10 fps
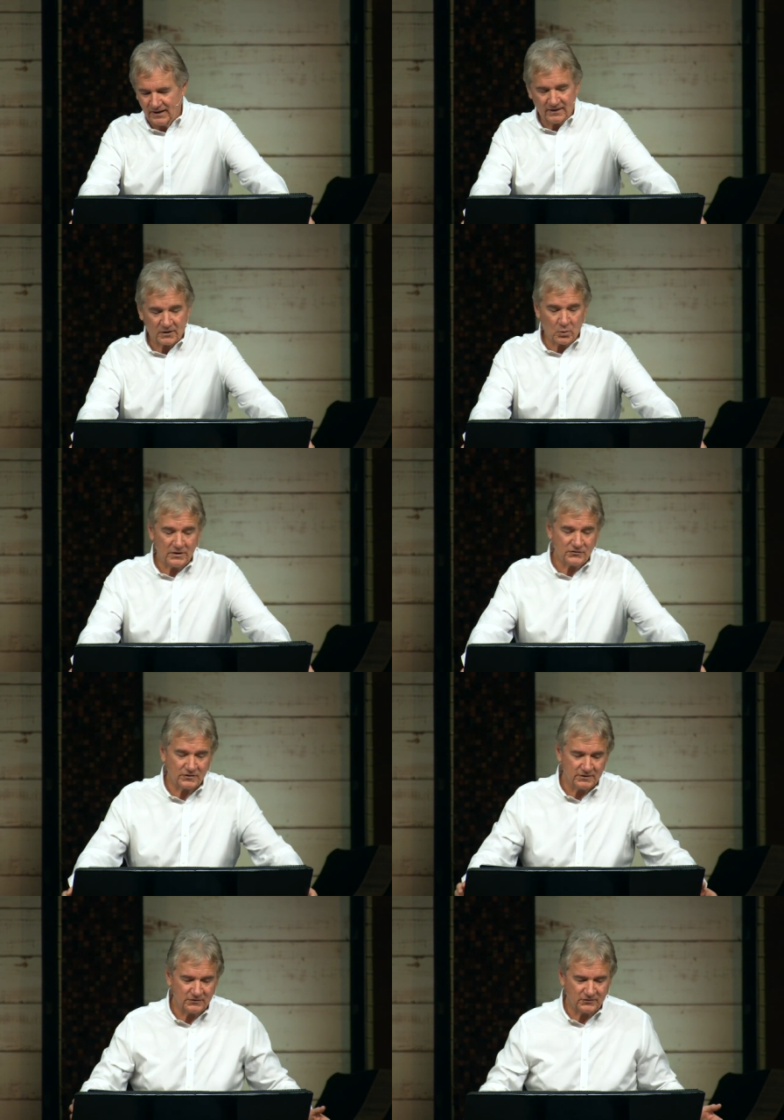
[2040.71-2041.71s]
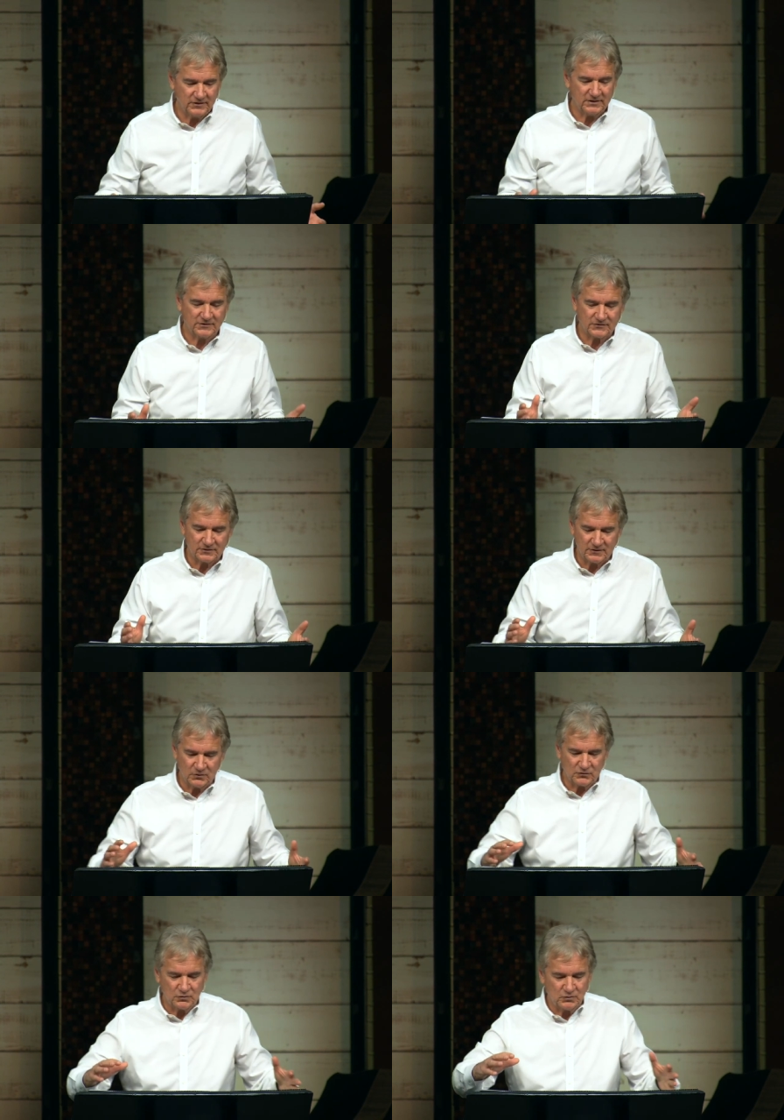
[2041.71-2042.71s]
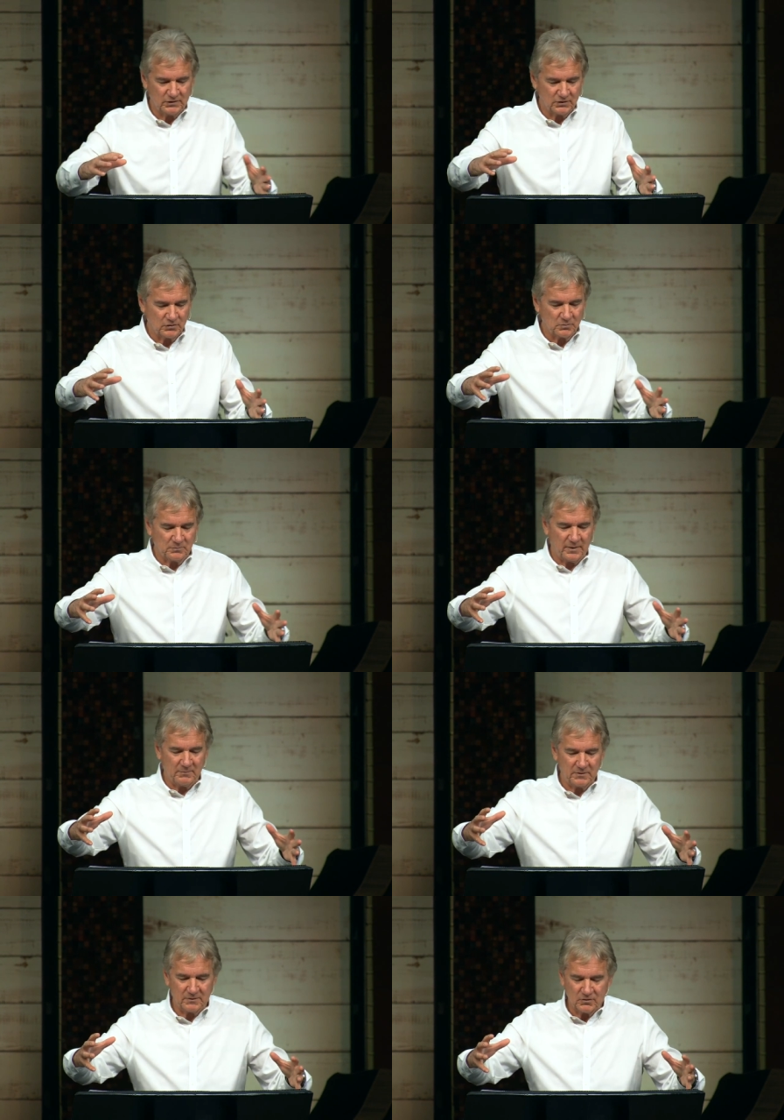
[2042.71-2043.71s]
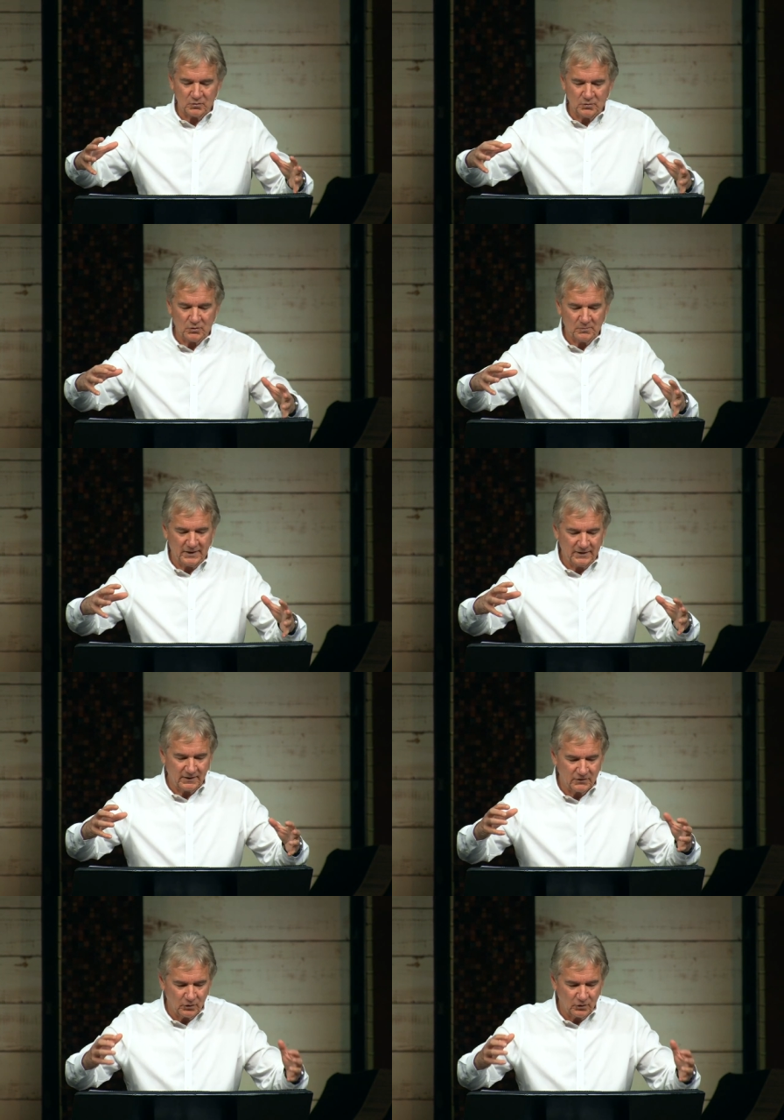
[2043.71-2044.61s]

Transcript: And the question is this to those who here who probably who, who may not